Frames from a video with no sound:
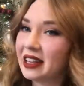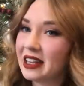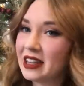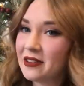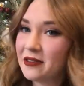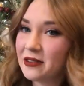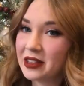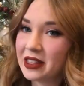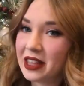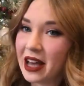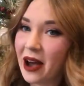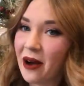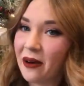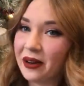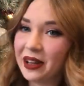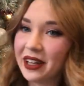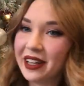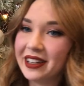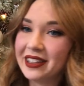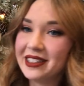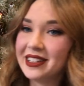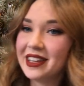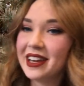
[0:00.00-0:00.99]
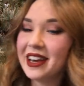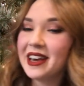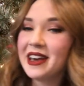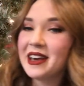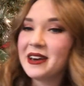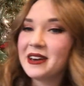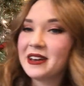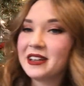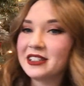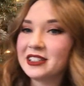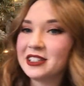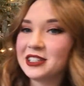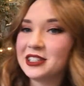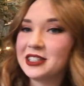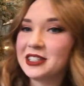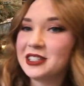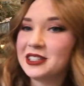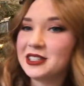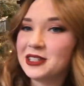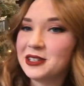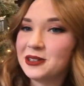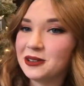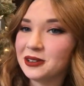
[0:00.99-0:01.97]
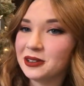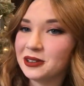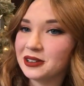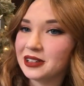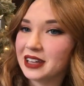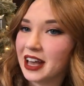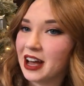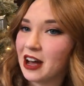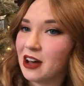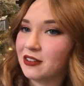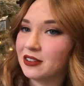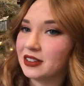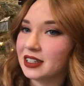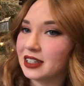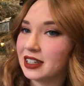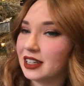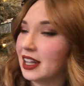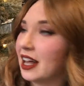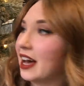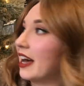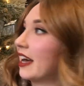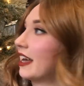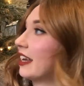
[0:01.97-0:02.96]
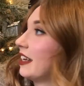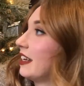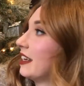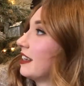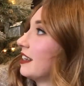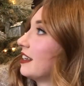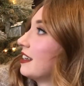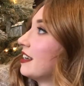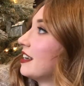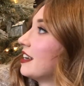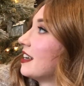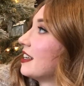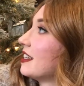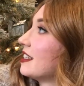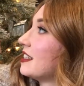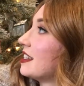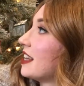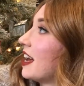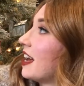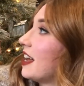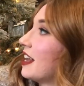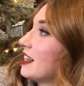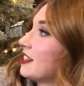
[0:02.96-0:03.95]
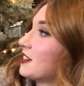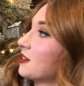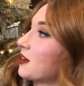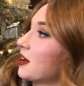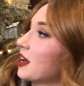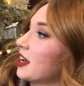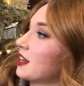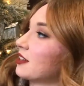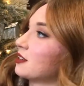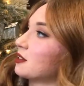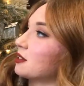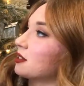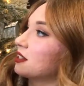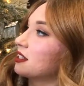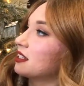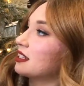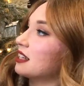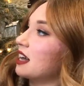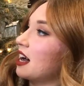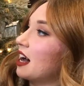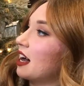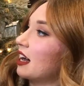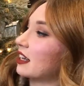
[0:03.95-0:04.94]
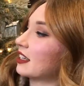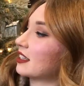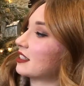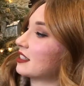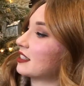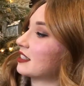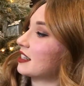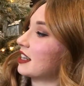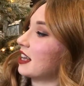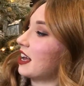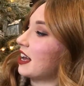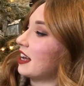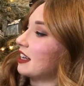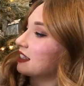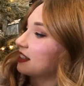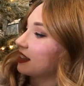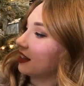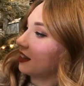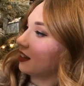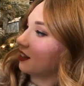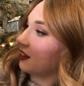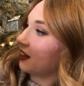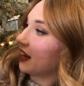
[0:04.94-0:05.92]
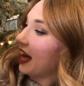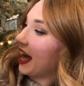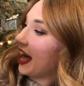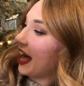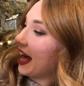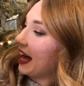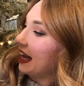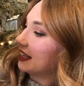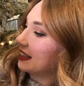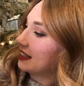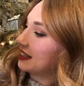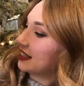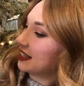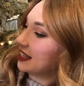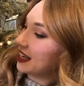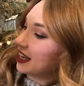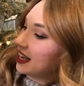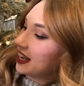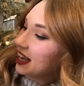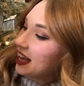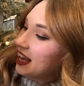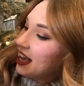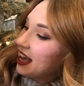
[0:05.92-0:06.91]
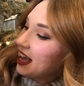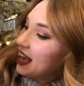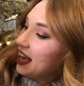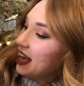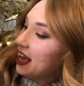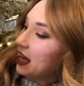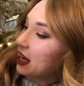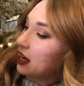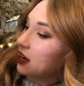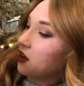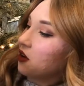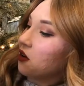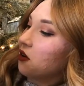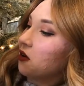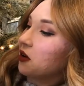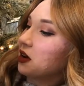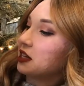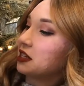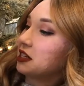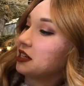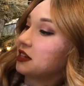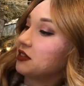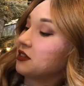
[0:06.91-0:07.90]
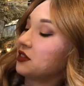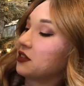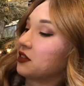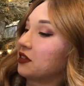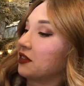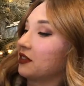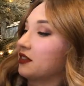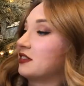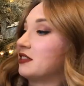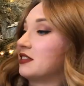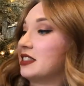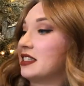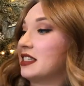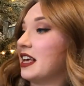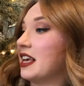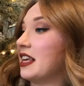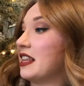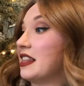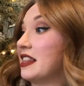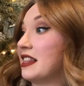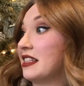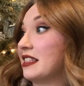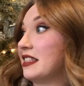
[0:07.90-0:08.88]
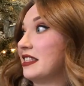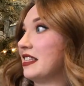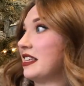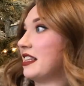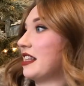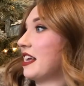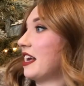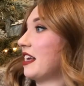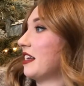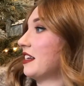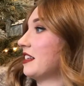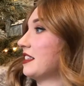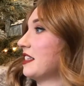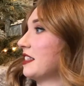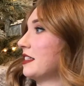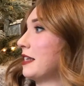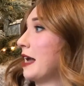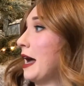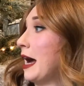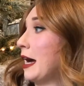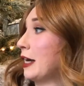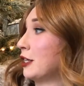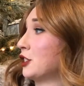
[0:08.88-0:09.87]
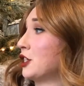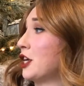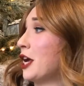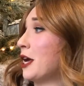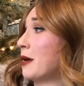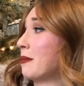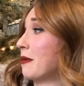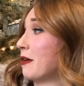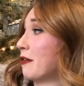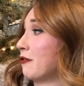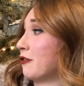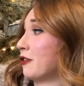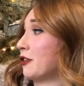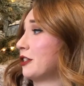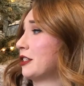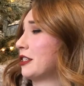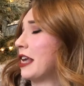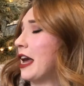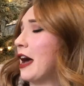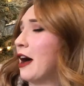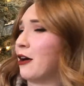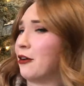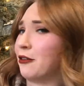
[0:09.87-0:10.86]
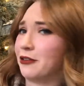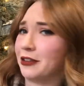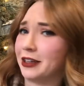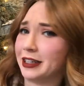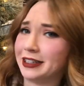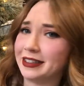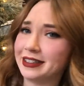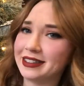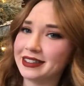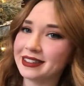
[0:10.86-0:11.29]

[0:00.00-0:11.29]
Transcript: leave without it. It's just this cute little Calvin Klein set. So it has the socks, it has the little hat, and oh, I didn't even say see that. It says hashtag my first Calvins.